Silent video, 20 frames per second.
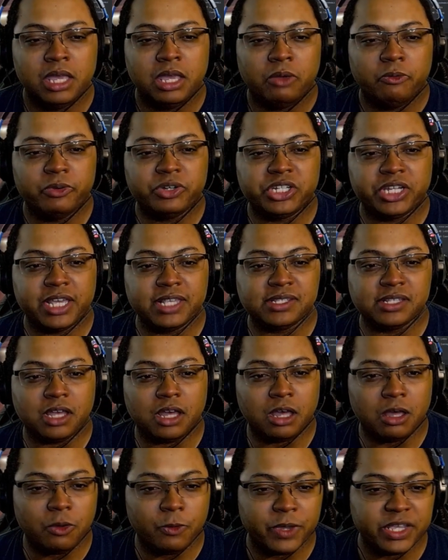which has
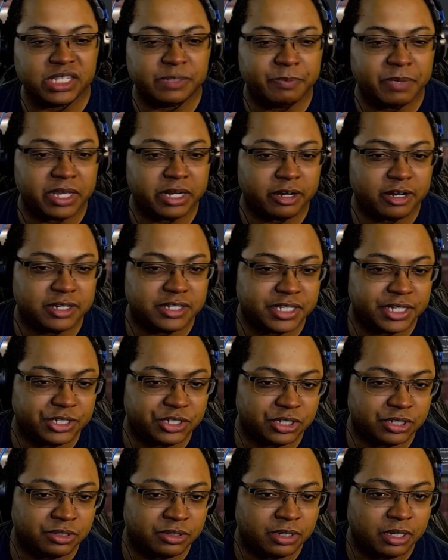always been our
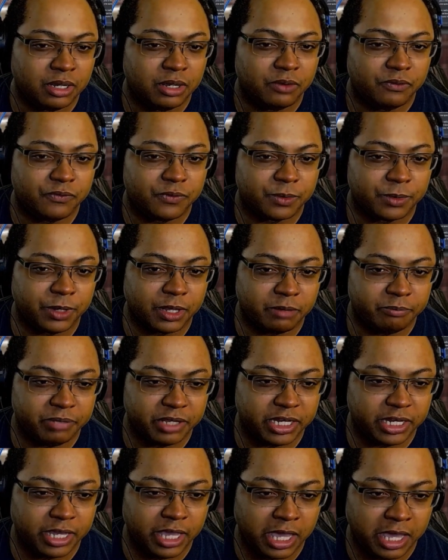intention for the
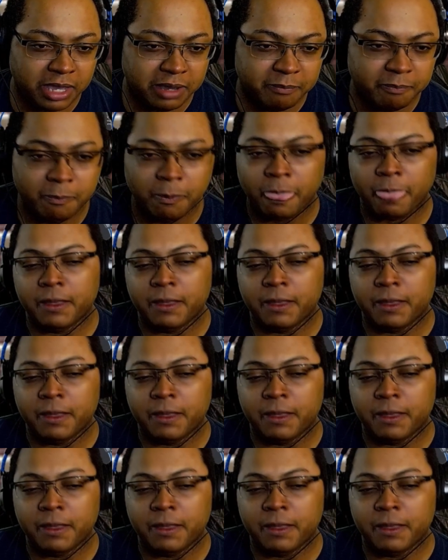completed game.